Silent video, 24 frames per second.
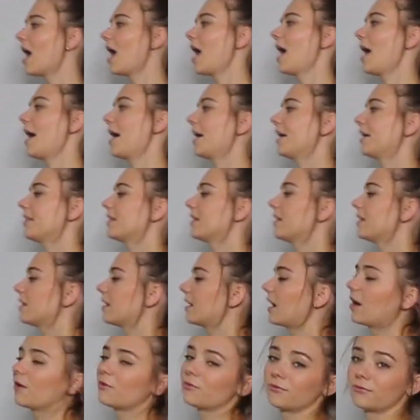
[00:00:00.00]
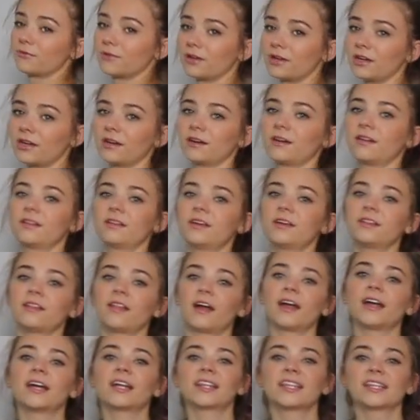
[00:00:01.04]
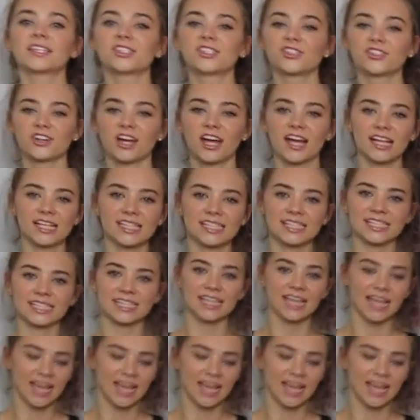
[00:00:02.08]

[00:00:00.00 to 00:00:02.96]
I think that I really like this dress.